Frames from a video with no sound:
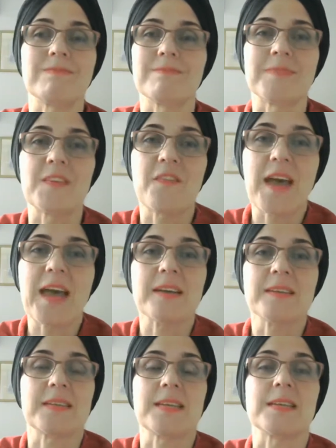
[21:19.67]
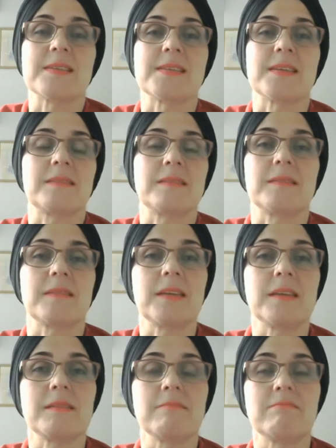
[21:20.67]
the fact is that
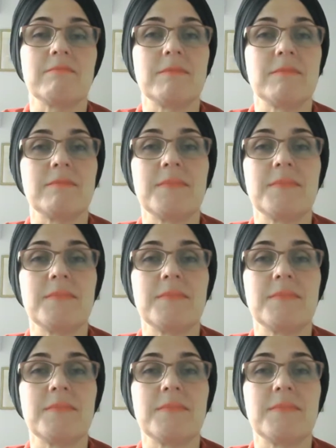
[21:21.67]
in